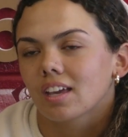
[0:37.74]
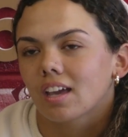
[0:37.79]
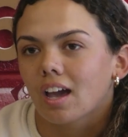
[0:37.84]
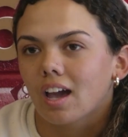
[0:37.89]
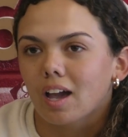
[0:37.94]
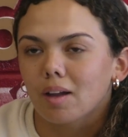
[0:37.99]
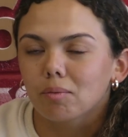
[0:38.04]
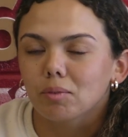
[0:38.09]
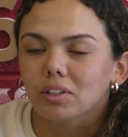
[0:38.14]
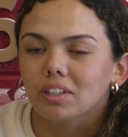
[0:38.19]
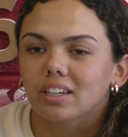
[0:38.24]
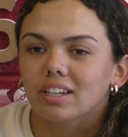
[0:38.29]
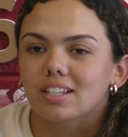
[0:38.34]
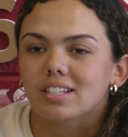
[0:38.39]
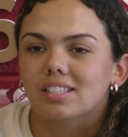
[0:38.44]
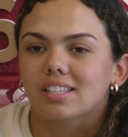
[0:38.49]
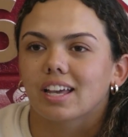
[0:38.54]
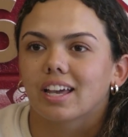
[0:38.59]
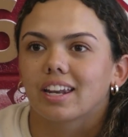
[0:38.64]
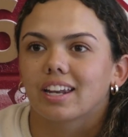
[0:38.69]
I'm really
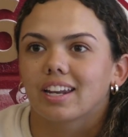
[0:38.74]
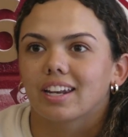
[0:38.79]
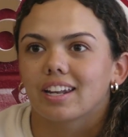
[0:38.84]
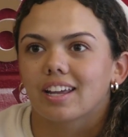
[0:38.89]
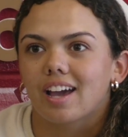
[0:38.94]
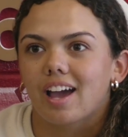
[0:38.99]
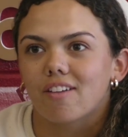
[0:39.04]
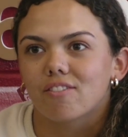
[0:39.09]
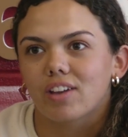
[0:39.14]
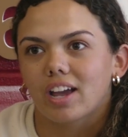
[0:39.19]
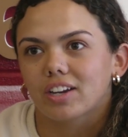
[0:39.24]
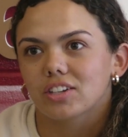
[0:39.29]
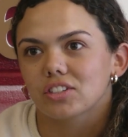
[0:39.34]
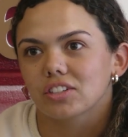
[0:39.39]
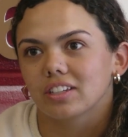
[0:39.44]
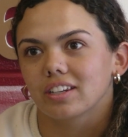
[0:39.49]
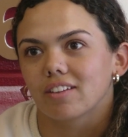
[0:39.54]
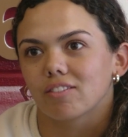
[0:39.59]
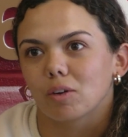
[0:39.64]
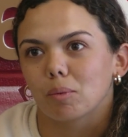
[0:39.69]
excited. I've
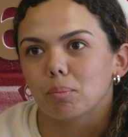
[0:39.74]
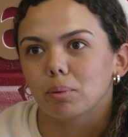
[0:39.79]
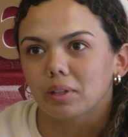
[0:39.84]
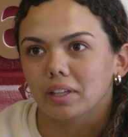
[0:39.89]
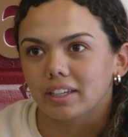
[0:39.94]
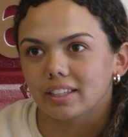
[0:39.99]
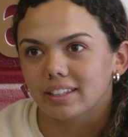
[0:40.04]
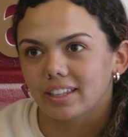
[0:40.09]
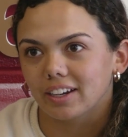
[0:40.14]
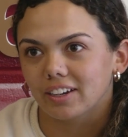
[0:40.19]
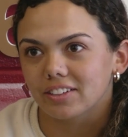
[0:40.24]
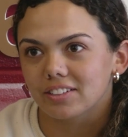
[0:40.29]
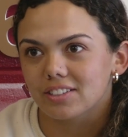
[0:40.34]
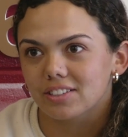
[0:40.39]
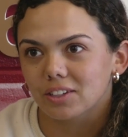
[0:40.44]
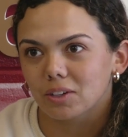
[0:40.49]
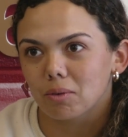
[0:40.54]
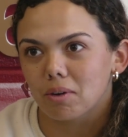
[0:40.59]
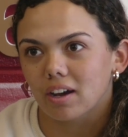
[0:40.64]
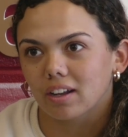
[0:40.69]
actually never played there in
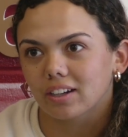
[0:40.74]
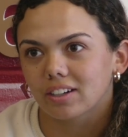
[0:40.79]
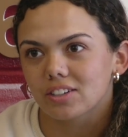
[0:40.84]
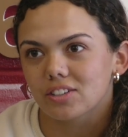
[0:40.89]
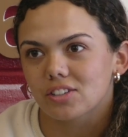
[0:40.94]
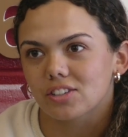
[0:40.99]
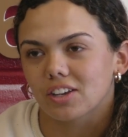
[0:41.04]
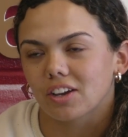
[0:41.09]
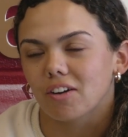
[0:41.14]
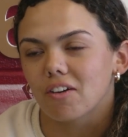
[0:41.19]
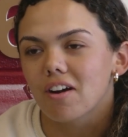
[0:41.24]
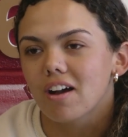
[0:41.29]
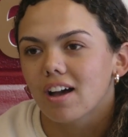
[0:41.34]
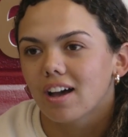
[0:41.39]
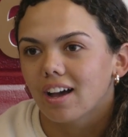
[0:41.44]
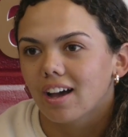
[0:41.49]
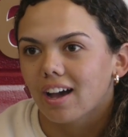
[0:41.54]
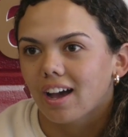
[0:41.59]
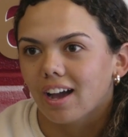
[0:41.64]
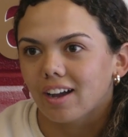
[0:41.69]
Stillwater, so
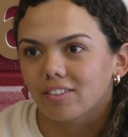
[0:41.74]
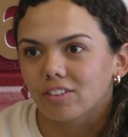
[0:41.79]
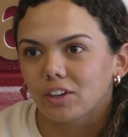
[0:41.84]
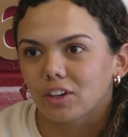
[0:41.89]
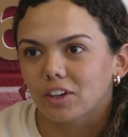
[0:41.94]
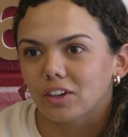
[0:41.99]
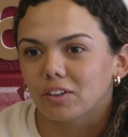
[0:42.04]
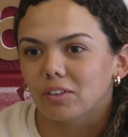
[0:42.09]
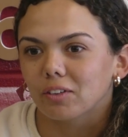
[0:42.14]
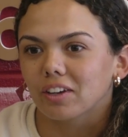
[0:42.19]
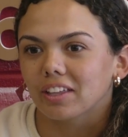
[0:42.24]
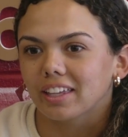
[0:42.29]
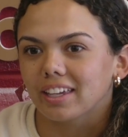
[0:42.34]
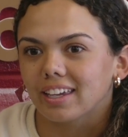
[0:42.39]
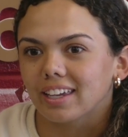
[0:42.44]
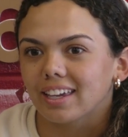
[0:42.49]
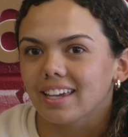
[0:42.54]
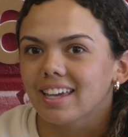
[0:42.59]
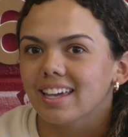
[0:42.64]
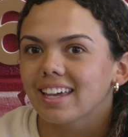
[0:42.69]
I've heard
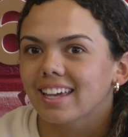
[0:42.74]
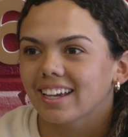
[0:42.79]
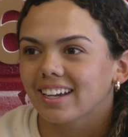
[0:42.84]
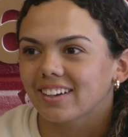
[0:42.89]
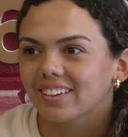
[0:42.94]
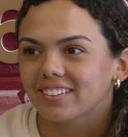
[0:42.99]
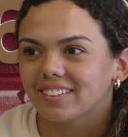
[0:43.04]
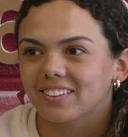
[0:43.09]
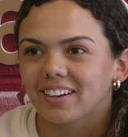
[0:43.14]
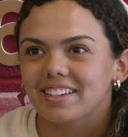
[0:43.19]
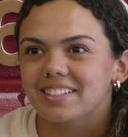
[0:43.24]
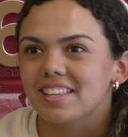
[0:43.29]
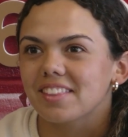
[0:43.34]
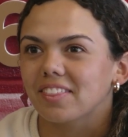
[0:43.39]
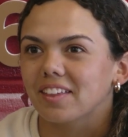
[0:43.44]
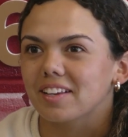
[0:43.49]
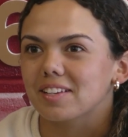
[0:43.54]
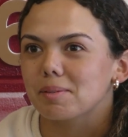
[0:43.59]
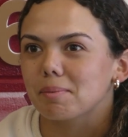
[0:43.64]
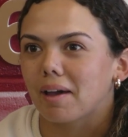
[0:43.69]
really crazy
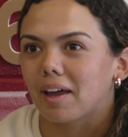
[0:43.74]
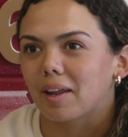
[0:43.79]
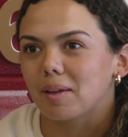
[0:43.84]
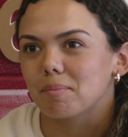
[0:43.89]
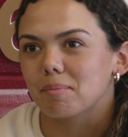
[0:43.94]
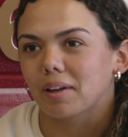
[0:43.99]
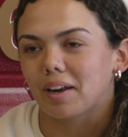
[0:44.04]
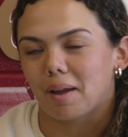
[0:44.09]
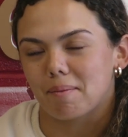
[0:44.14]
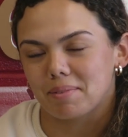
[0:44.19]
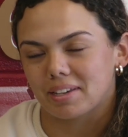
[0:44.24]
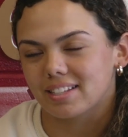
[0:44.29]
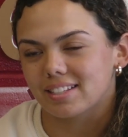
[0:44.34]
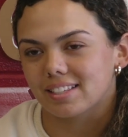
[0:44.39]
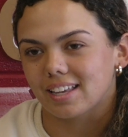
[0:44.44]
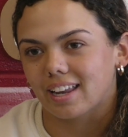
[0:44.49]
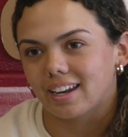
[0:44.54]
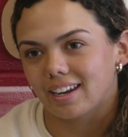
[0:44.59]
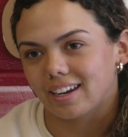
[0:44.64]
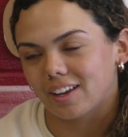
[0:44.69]
things about it, but I'm
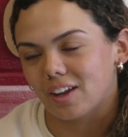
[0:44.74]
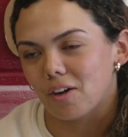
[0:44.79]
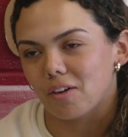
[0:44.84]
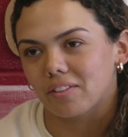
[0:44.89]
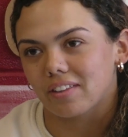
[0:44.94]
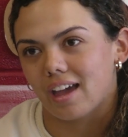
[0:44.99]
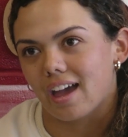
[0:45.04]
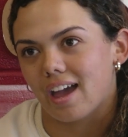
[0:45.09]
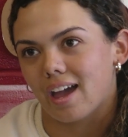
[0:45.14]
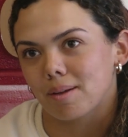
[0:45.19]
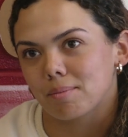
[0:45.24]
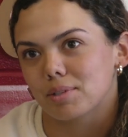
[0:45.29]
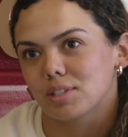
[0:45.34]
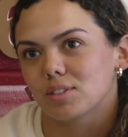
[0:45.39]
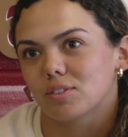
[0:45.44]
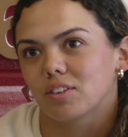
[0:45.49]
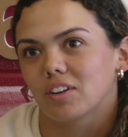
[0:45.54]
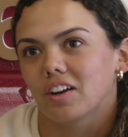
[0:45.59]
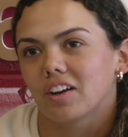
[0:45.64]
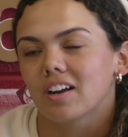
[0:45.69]
excited to go in that
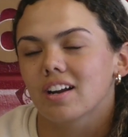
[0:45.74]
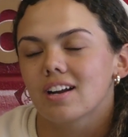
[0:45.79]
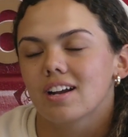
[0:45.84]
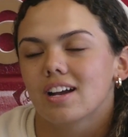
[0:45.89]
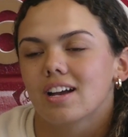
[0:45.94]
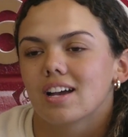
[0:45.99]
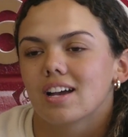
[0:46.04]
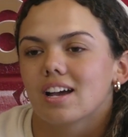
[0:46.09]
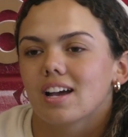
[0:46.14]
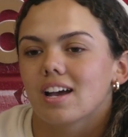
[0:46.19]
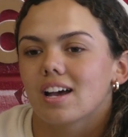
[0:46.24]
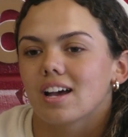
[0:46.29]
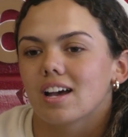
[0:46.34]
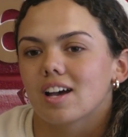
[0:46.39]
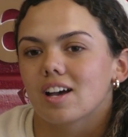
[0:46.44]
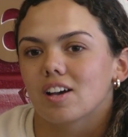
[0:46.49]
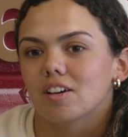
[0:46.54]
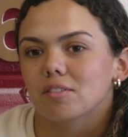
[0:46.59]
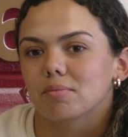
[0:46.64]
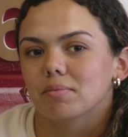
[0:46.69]
atmosphere.
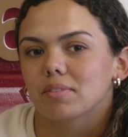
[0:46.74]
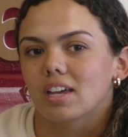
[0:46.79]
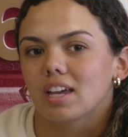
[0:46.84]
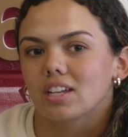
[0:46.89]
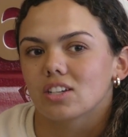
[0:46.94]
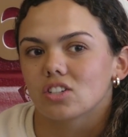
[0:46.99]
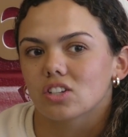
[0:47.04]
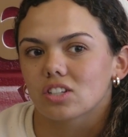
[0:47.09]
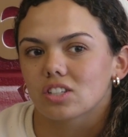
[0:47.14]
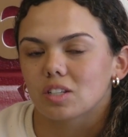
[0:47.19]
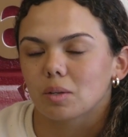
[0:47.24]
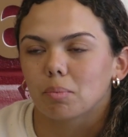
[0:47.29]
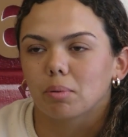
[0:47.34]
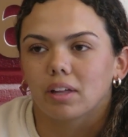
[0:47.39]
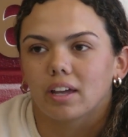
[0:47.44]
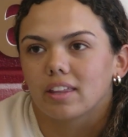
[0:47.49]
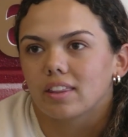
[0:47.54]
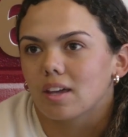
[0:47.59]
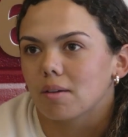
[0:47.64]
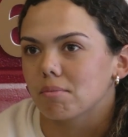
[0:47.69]
And just to
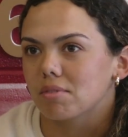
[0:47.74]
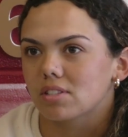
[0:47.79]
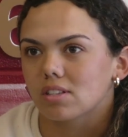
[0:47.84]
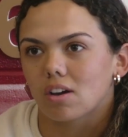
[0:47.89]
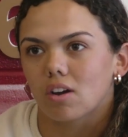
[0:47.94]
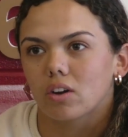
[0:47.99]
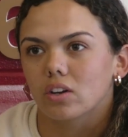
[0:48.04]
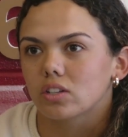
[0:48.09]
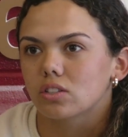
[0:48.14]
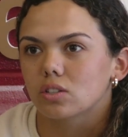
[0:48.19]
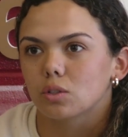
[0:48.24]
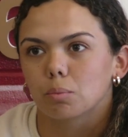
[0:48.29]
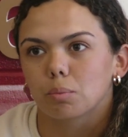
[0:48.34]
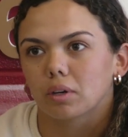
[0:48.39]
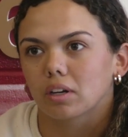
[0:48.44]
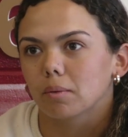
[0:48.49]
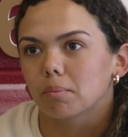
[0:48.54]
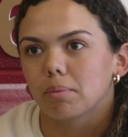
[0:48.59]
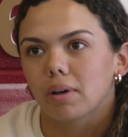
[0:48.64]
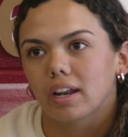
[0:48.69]
play them is always
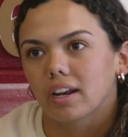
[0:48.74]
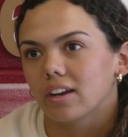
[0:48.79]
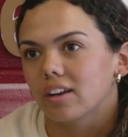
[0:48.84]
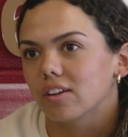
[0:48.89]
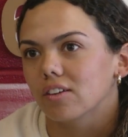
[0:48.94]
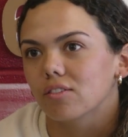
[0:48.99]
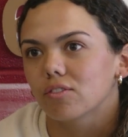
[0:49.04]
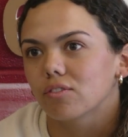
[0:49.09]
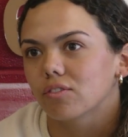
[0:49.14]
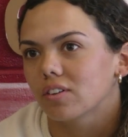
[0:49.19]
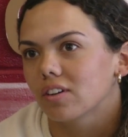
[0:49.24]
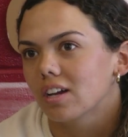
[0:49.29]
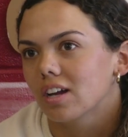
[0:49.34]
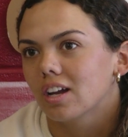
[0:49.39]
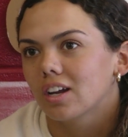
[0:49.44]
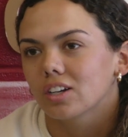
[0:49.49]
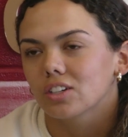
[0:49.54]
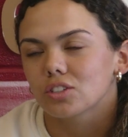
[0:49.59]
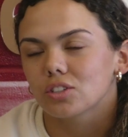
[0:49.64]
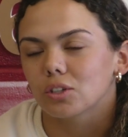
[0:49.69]
super competitive.
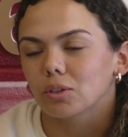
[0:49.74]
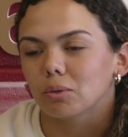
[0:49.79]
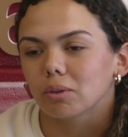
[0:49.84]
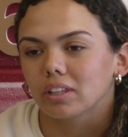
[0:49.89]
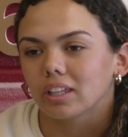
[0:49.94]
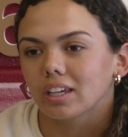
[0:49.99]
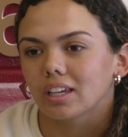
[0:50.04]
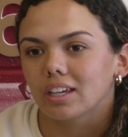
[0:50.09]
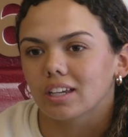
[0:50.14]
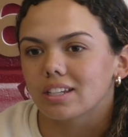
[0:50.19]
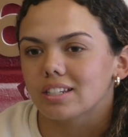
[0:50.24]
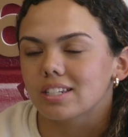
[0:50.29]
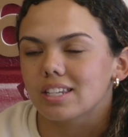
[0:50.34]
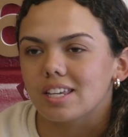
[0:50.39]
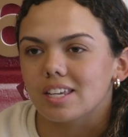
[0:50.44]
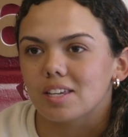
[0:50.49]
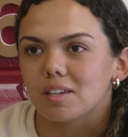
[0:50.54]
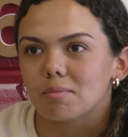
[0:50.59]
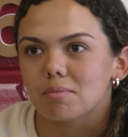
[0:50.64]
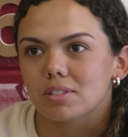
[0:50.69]
Two really good
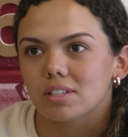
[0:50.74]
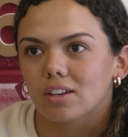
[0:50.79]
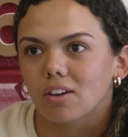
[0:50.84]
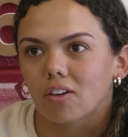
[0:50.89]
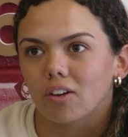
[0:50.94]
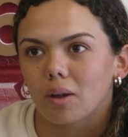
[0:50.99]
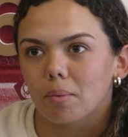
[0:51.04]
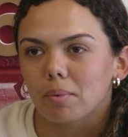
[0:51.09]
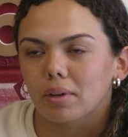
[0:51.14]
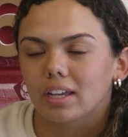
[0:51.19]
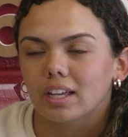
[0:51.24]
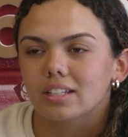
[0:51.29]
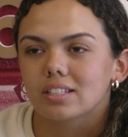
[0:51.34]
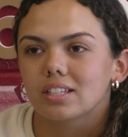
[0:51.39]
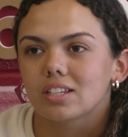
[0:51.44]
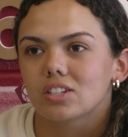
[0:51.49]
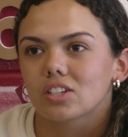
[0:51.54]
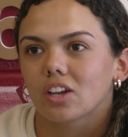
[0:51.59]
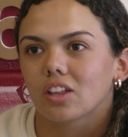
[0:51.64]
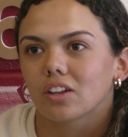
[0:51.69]
teams going up
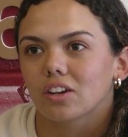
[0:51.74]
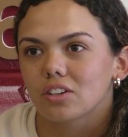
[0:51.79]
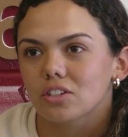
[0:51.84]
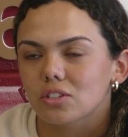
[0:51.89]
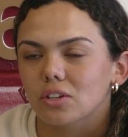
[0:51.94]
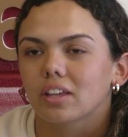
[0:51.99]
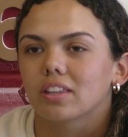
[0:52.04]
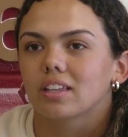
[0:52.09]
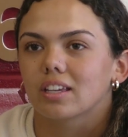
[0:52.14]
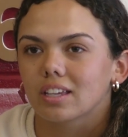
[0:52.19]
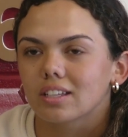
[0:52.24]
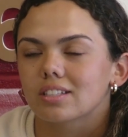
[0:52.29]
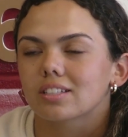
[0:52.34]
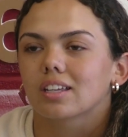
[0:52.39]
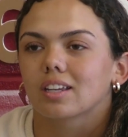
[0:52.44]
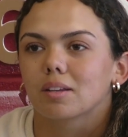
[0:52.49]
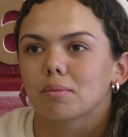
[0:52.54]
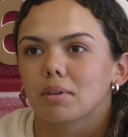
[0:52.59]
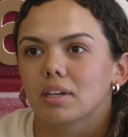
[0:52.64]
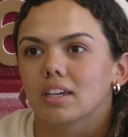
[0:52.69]
against each other, so I think it's
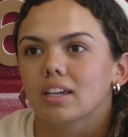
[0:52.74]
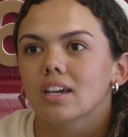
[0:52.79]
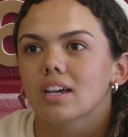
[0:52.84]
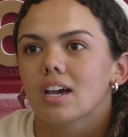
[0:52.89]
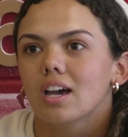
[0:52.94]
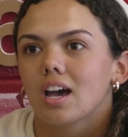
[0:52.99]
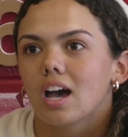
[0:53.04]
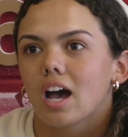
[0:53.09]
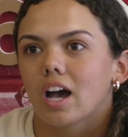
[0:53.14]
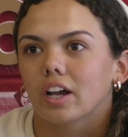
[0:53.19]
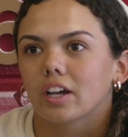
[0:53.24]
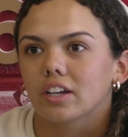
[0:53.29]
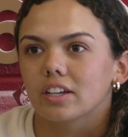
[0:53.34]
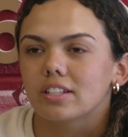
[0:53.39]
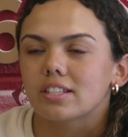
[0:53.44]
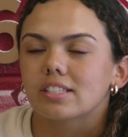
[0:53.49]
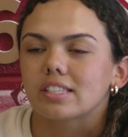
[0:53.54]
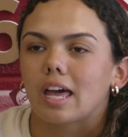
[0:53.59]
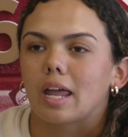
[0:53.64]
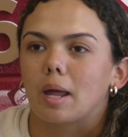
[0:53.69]
going to be a
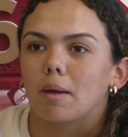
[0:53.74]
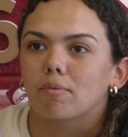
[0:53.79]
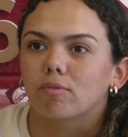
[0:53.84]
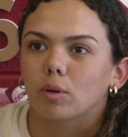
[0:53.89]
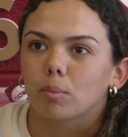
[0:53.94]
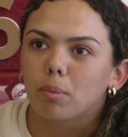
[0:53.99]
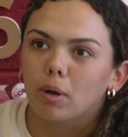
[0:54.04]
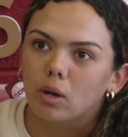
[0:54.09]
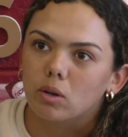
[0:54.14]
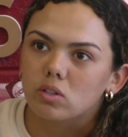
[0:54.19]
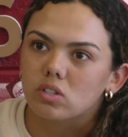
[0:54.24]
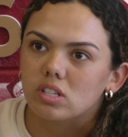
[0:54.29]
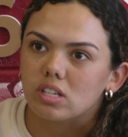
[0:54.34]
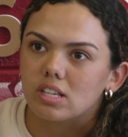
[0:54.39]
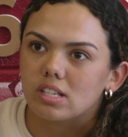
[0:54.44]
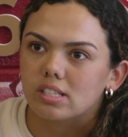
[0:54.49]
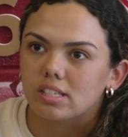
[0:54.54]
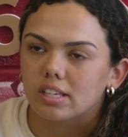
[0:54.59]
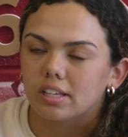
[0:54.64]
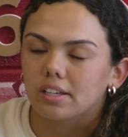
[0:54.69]
good setup for
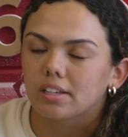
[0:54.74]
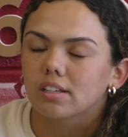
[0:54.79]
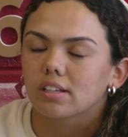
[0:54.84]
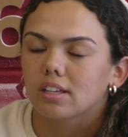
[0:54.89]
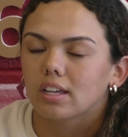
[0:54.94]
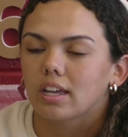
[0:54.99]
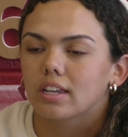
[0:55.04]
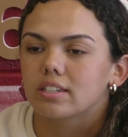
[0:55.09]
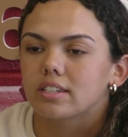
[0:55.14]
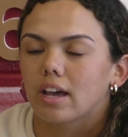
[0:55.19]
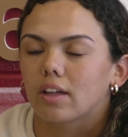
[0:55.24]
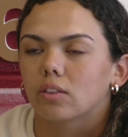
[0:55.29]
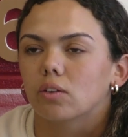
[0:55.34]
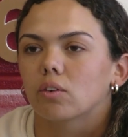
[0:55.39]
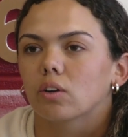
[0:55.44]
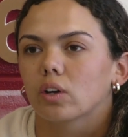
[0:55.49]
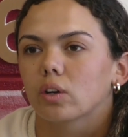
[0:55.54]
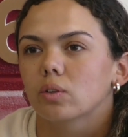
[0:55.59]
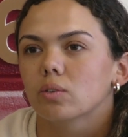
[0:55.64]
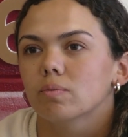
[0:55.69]
postseason and down the
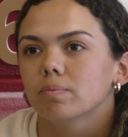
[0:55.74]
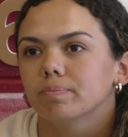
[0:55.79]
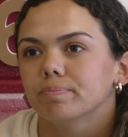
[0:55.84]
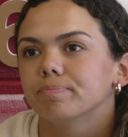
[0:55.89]
road.